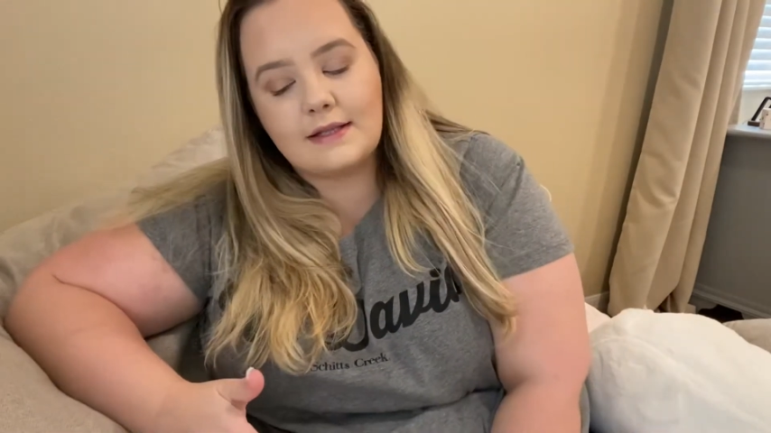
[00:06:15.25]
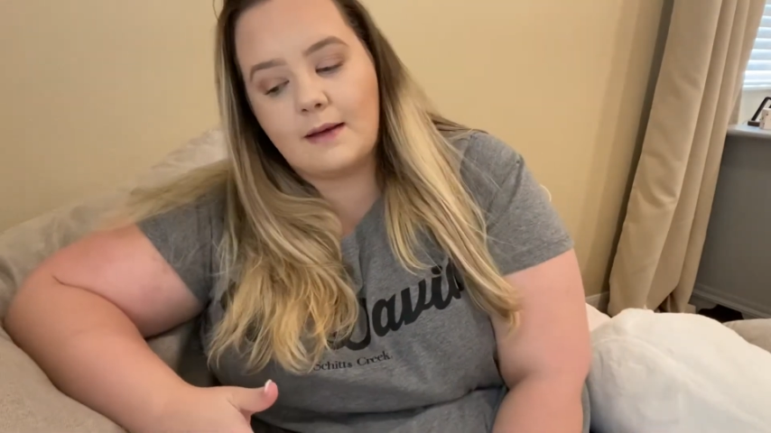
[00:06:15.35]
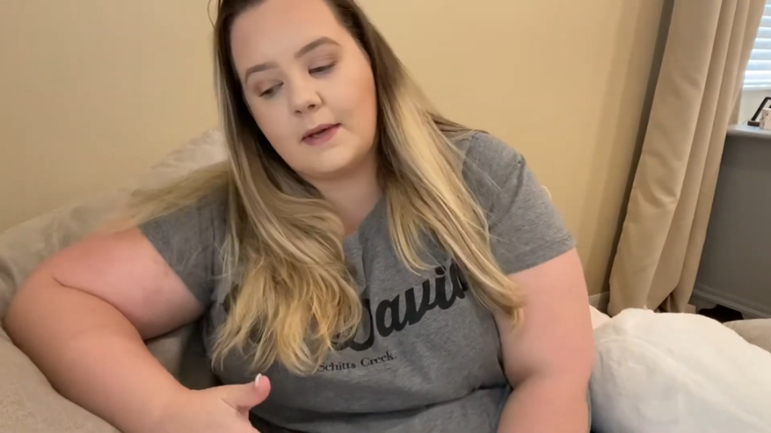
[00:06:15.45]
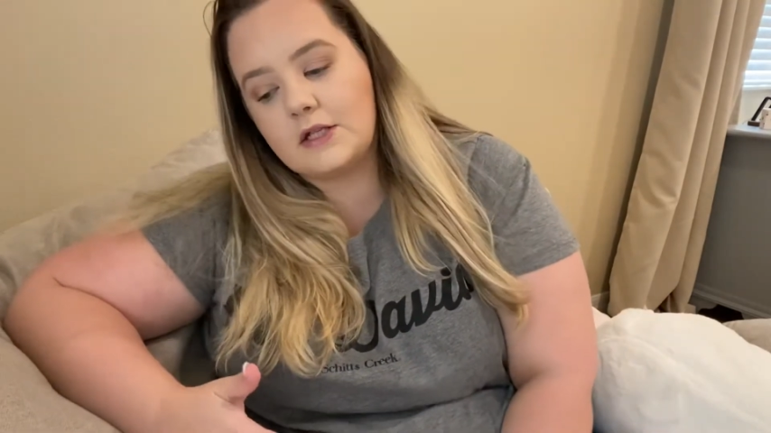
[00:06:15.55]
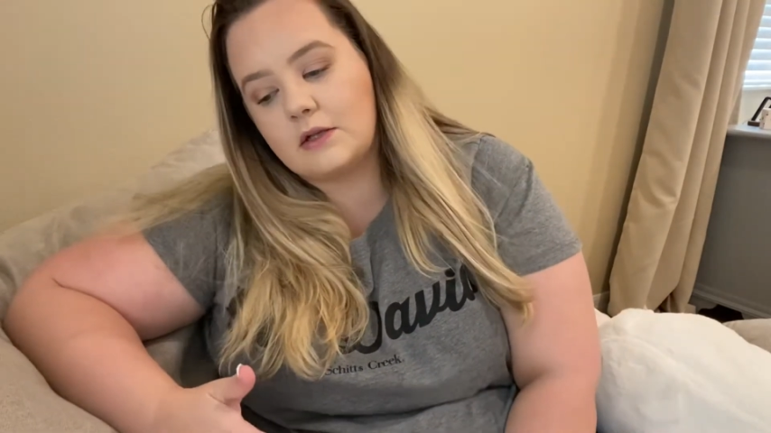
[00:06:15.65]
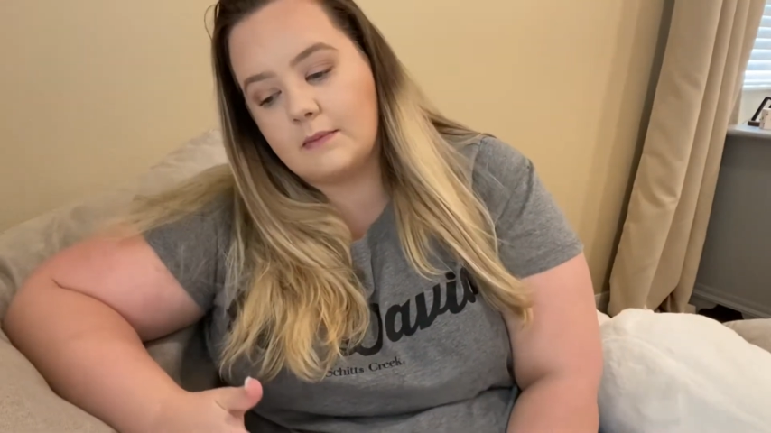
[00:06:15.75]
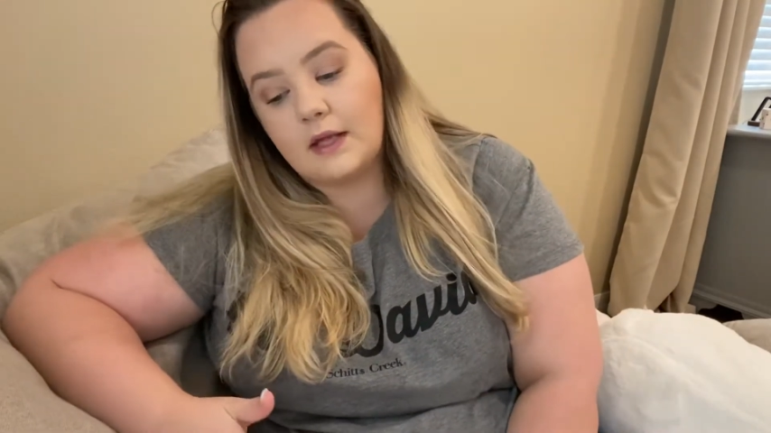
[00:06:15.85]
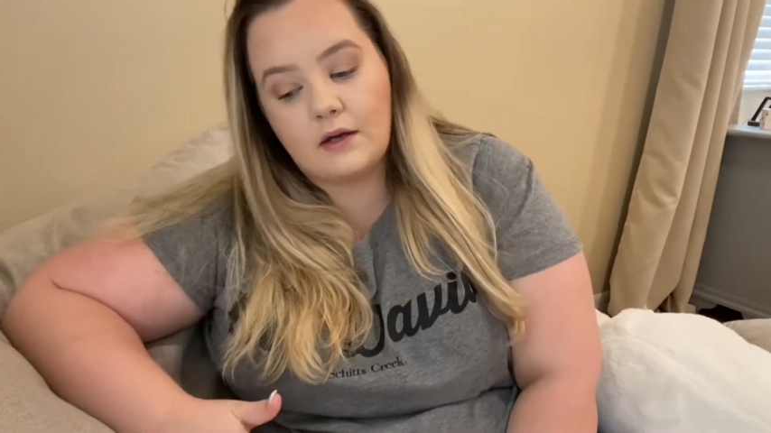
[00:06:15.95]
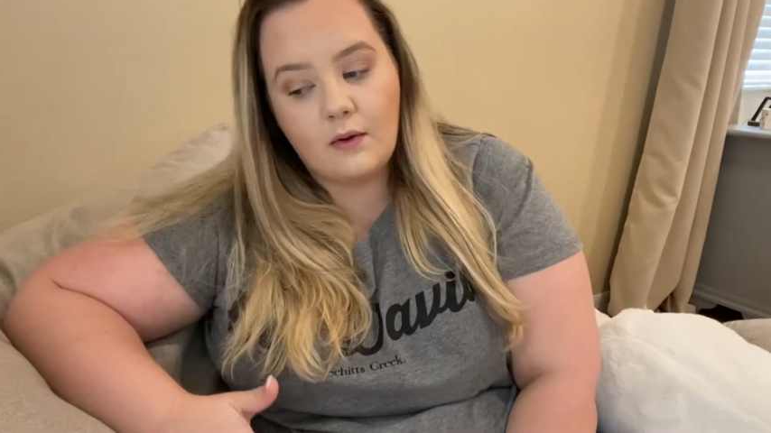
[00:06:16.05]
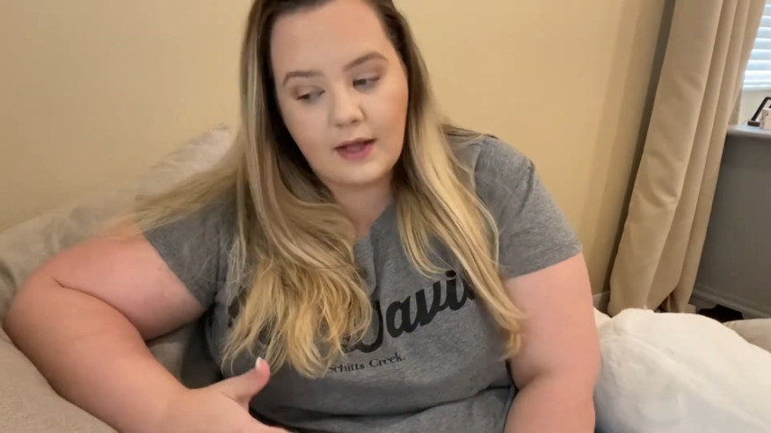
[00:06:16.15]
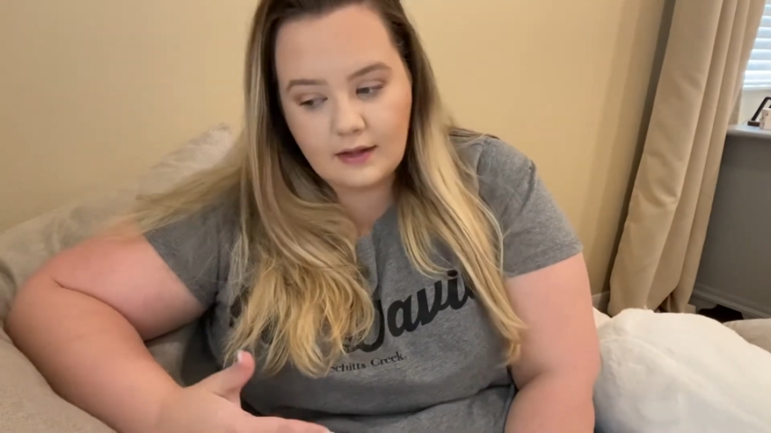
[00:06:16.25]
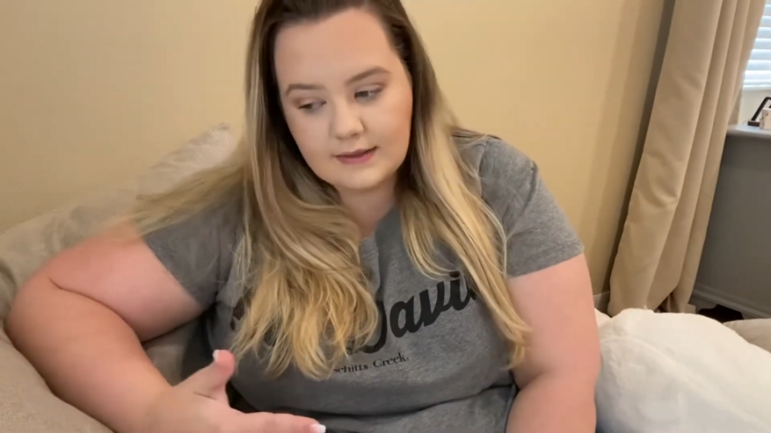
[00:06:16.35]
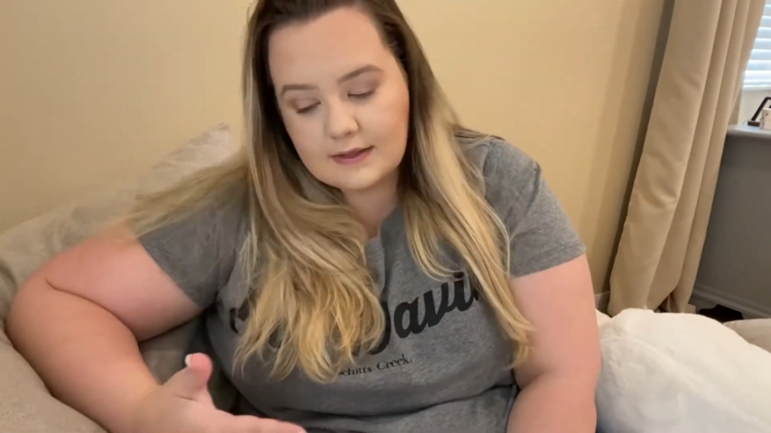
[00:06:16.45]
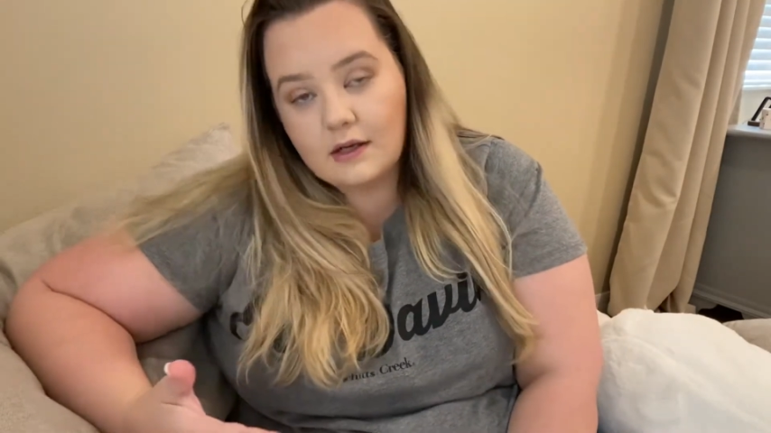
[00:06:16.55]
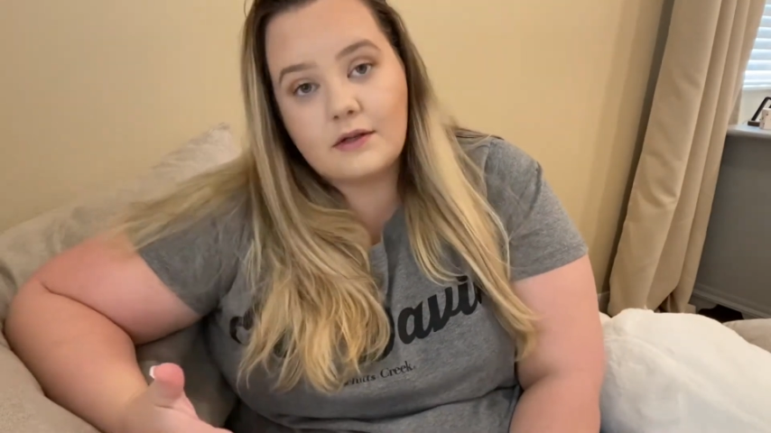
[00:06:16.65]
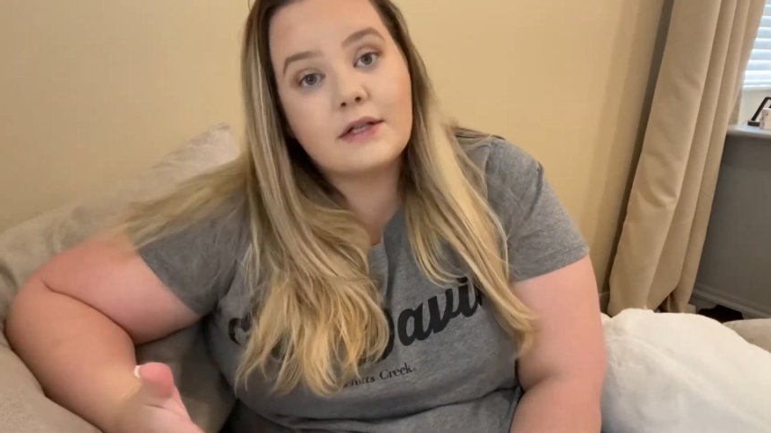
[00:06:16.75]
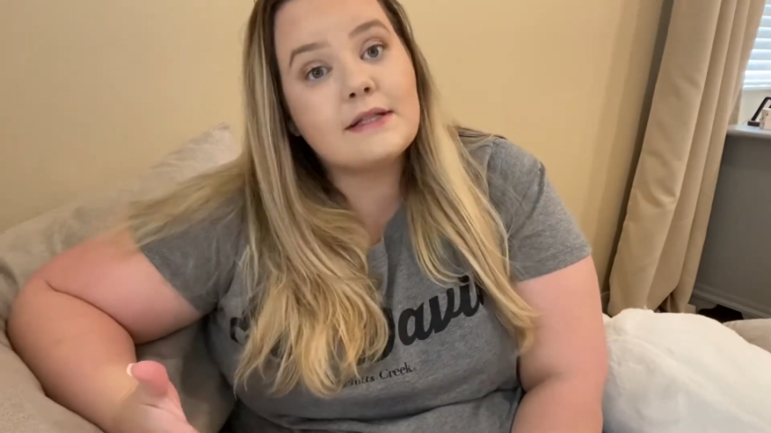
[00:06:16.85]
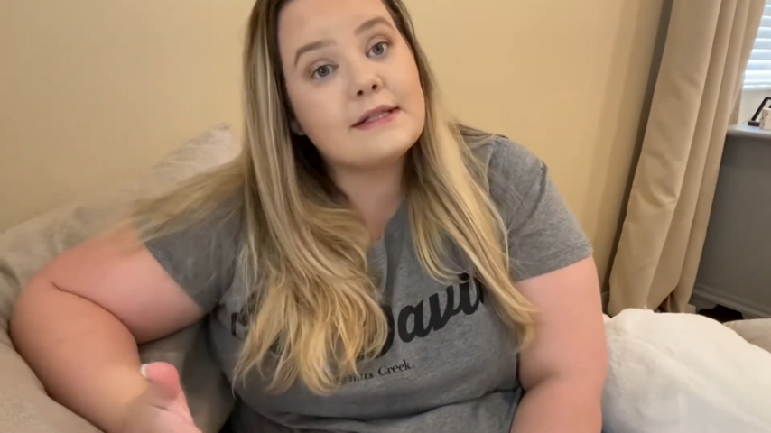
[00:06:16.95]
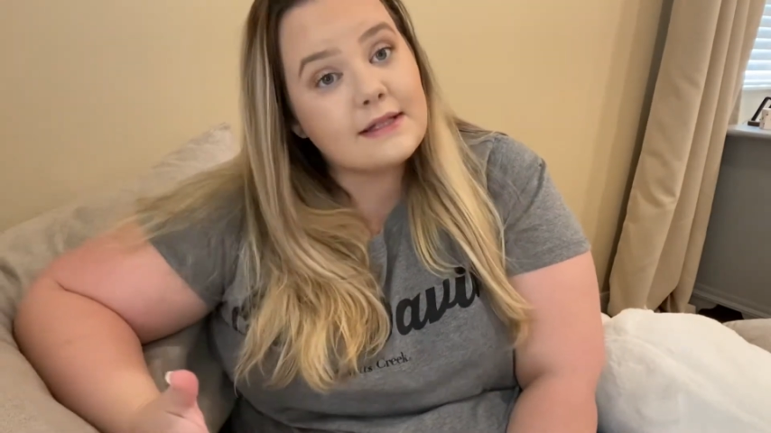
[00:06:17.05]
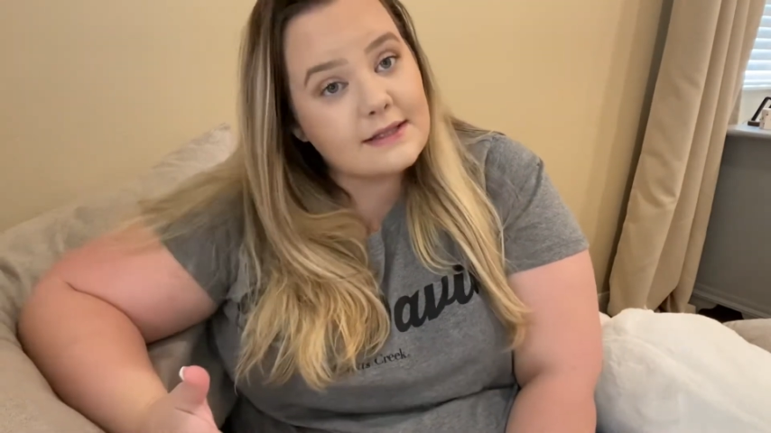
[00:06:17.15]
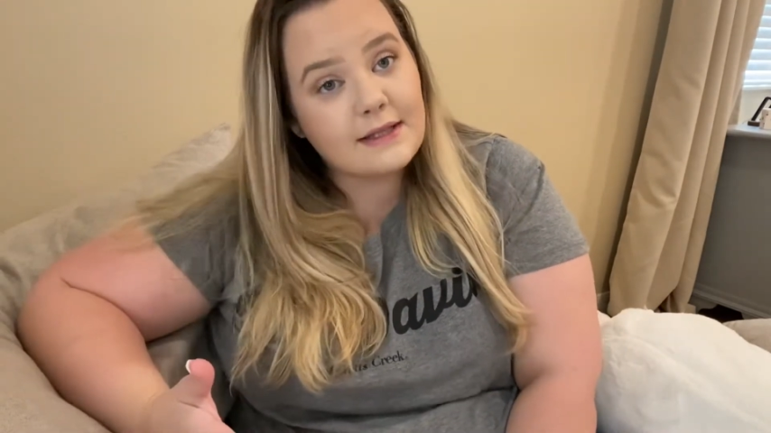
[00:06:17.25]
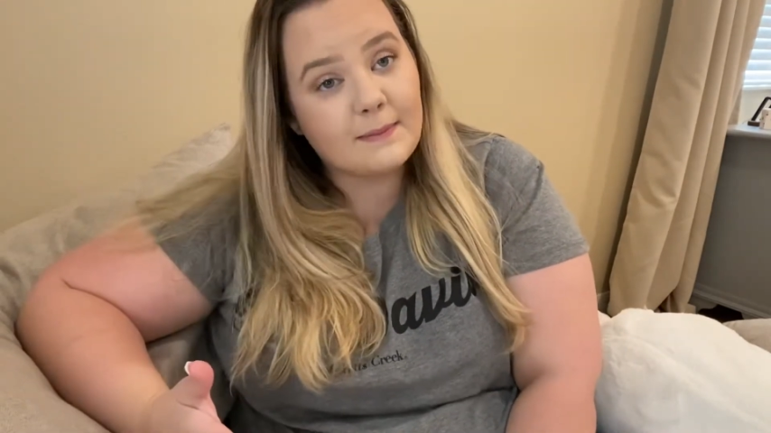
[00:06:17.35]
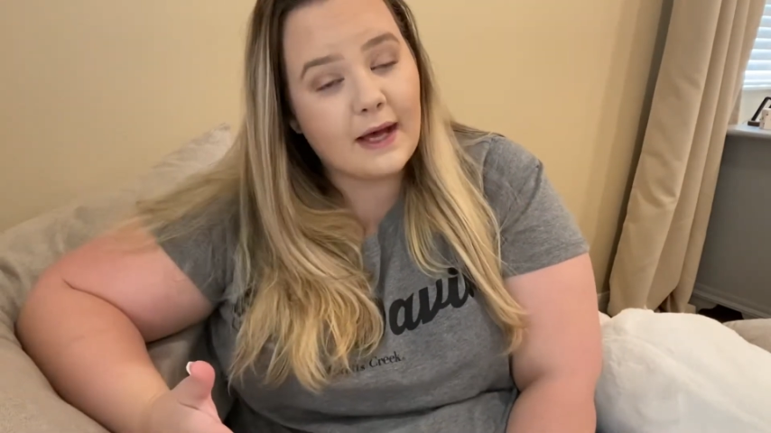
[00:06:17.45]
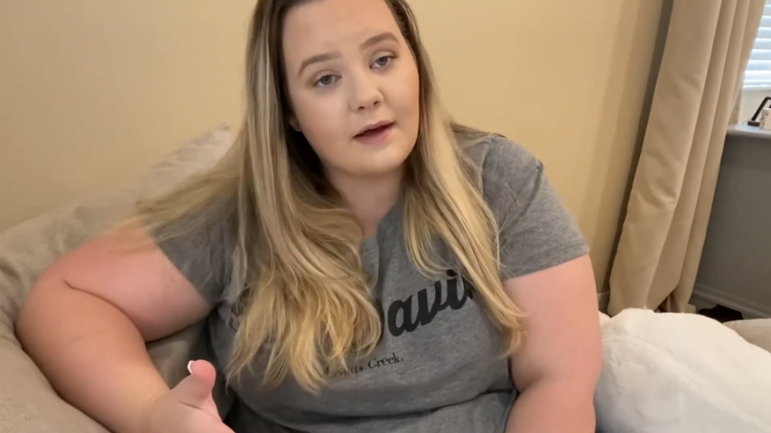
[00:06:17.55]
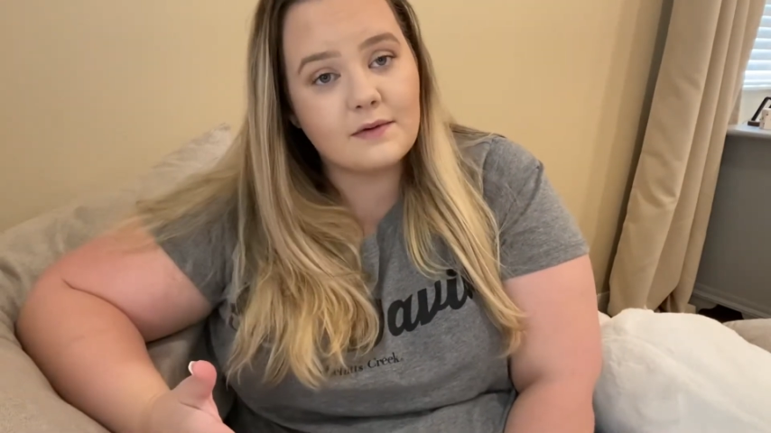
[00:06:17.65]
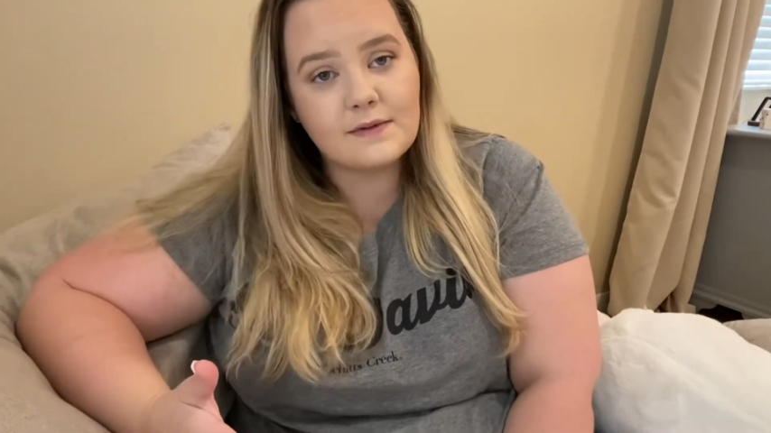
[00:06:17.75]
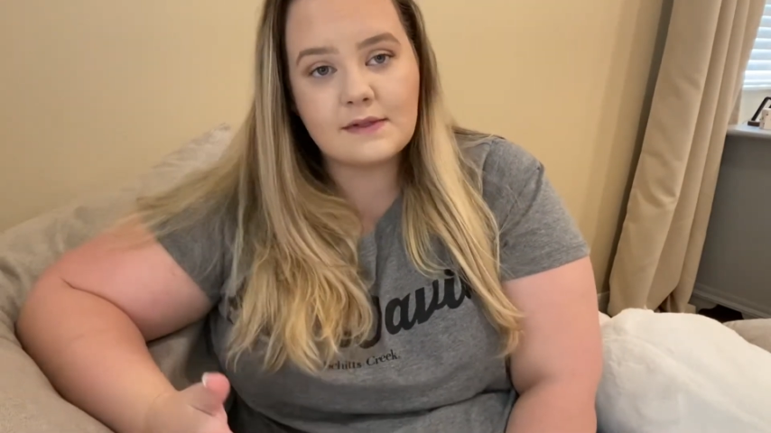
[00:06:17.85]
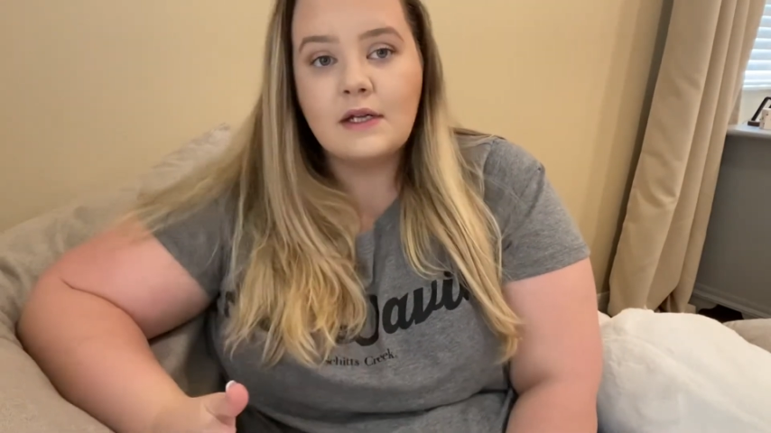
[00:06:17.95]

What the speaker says: and that patient will be like, oh, I lost 160 pounds.